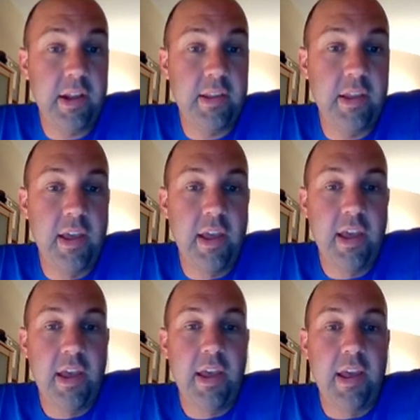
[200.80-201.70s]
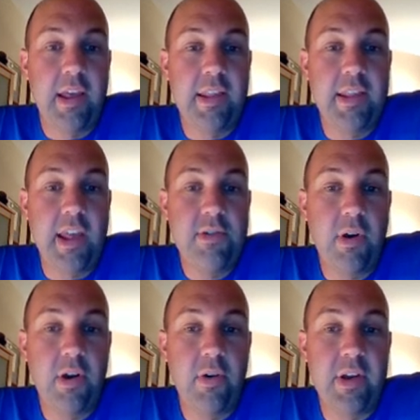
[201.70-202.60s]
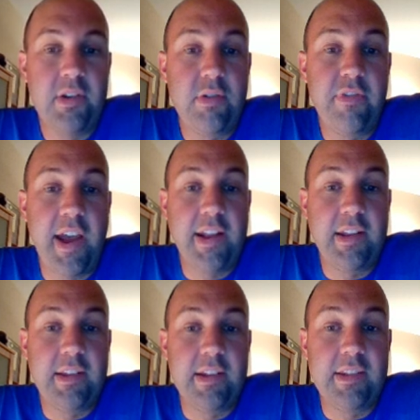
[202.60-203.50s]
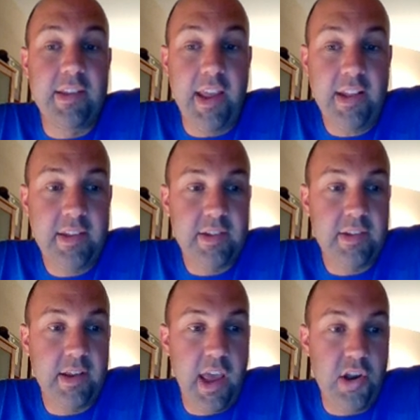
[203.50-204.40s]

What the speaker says: picked. Then you are going to find the dates,